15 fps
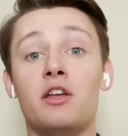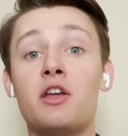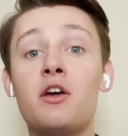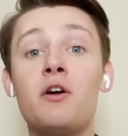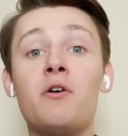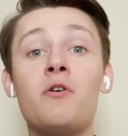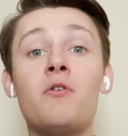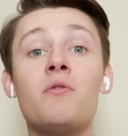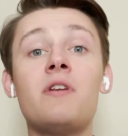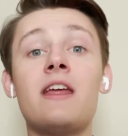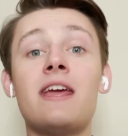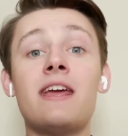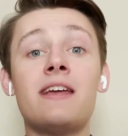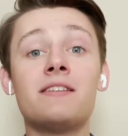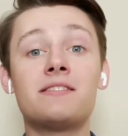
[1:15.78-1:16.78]
You
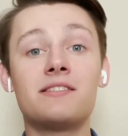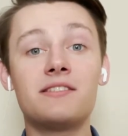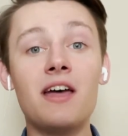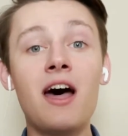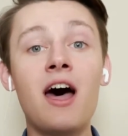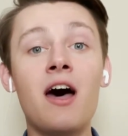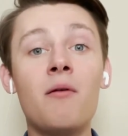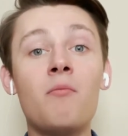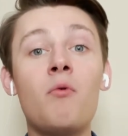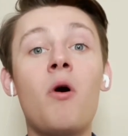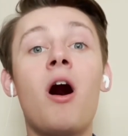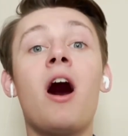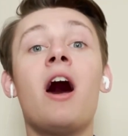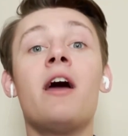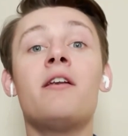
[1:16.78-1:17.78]
need
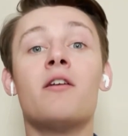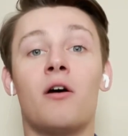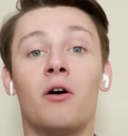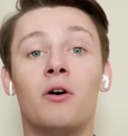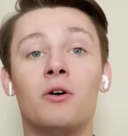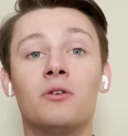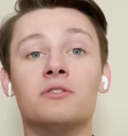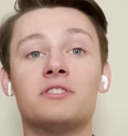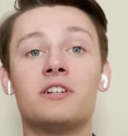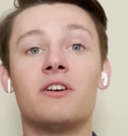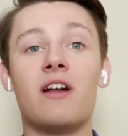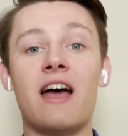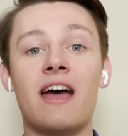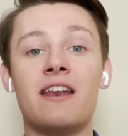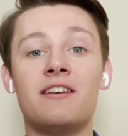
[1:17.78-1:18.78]
someone
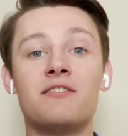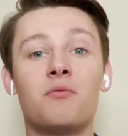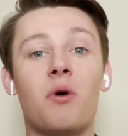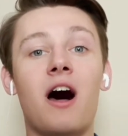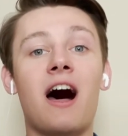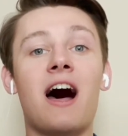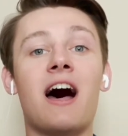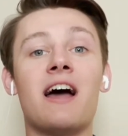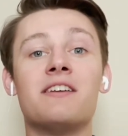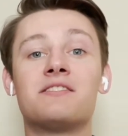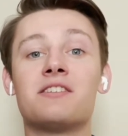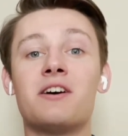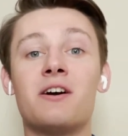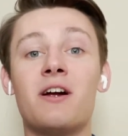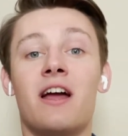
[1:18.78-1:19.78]
older and
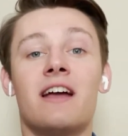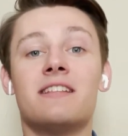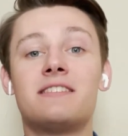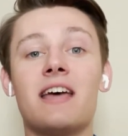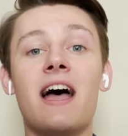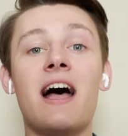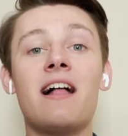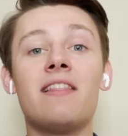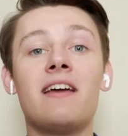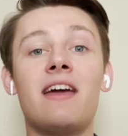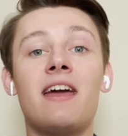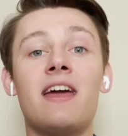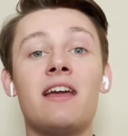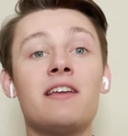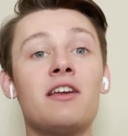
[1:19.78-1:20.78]
wiser
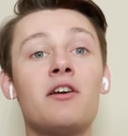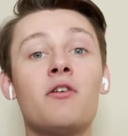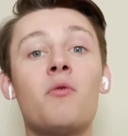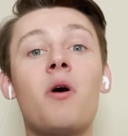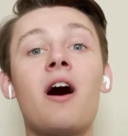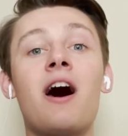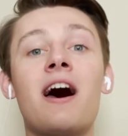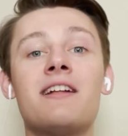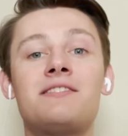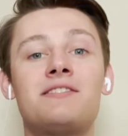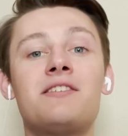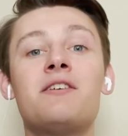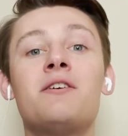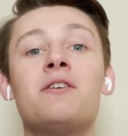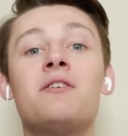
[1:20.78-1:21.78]
telling you what
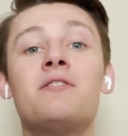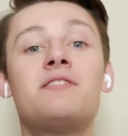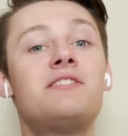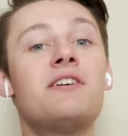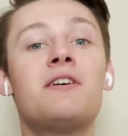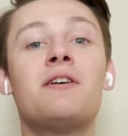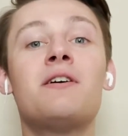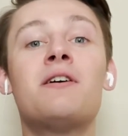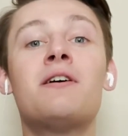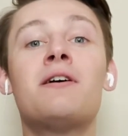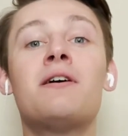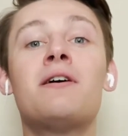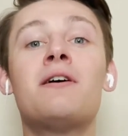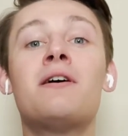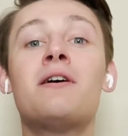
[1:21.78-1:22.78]
to
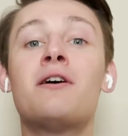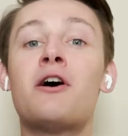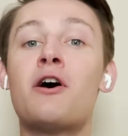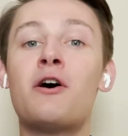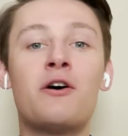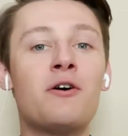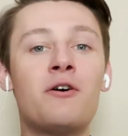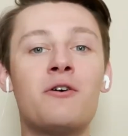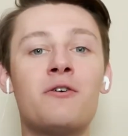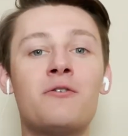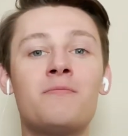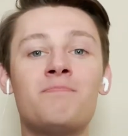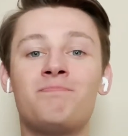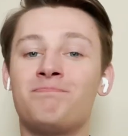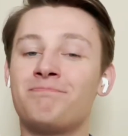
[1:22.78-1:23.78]

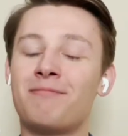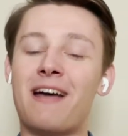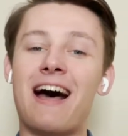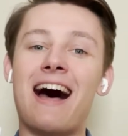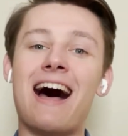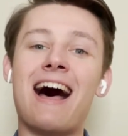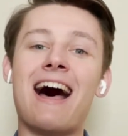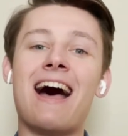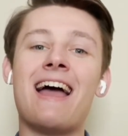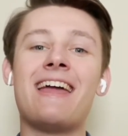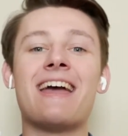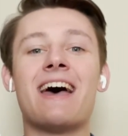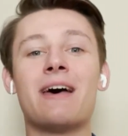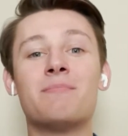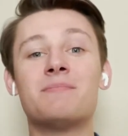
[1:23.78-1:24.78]
do. I
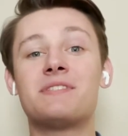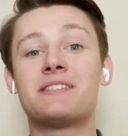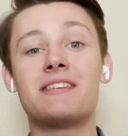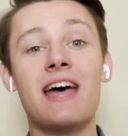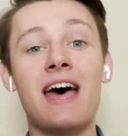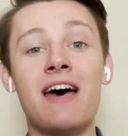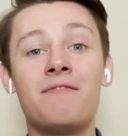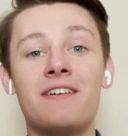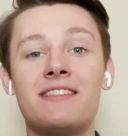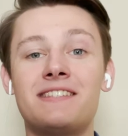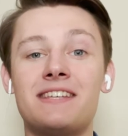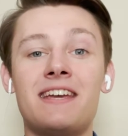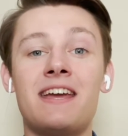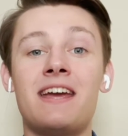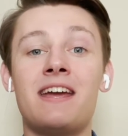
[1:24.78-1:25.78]
am
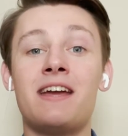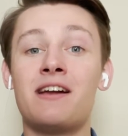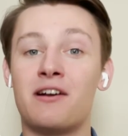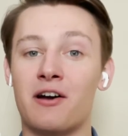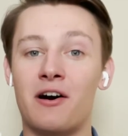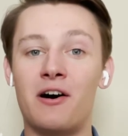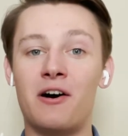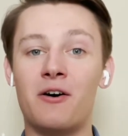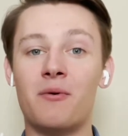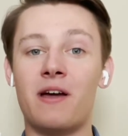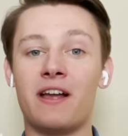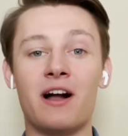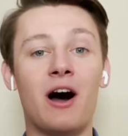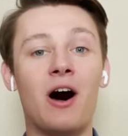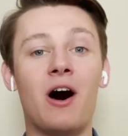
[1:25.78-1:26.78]
17,
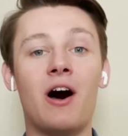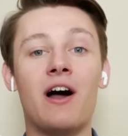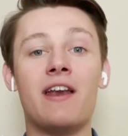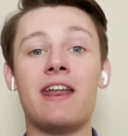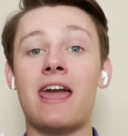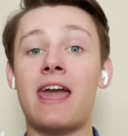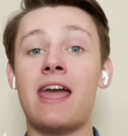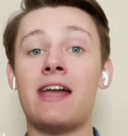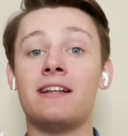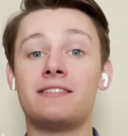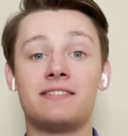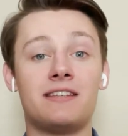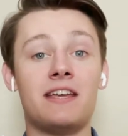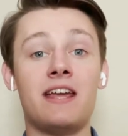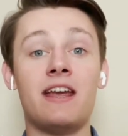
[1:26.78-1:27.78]
going on
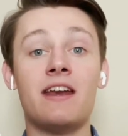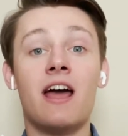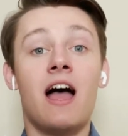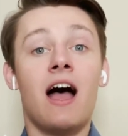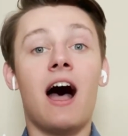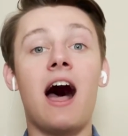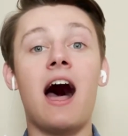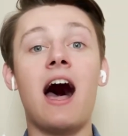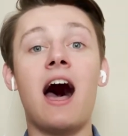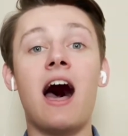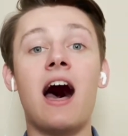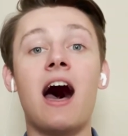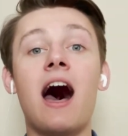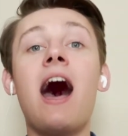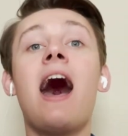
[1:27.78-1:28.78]
18.
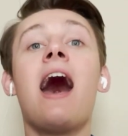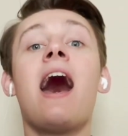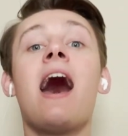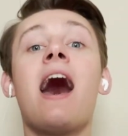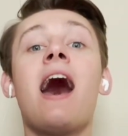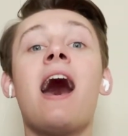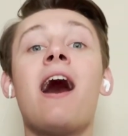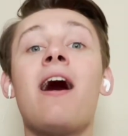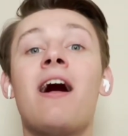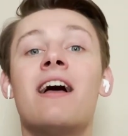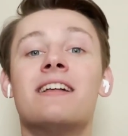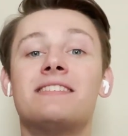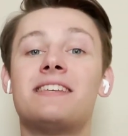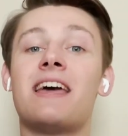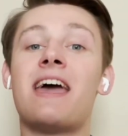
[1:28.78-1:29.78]

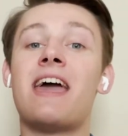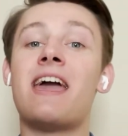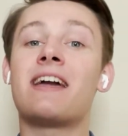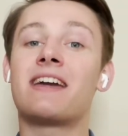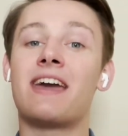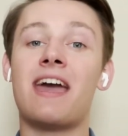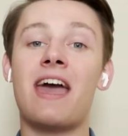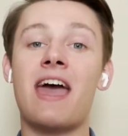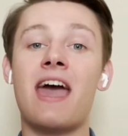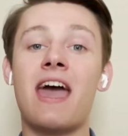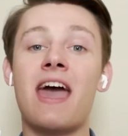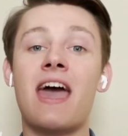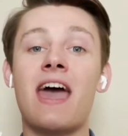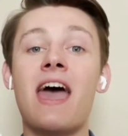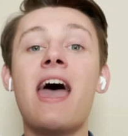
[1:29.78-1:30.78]
Ah, take
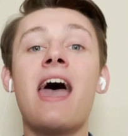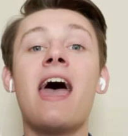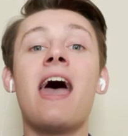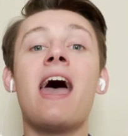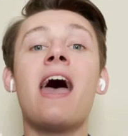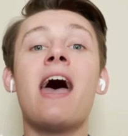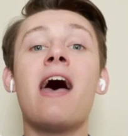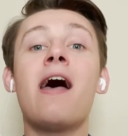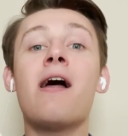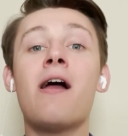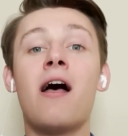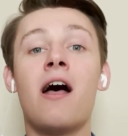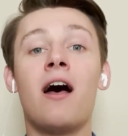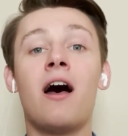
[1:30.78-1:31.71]
care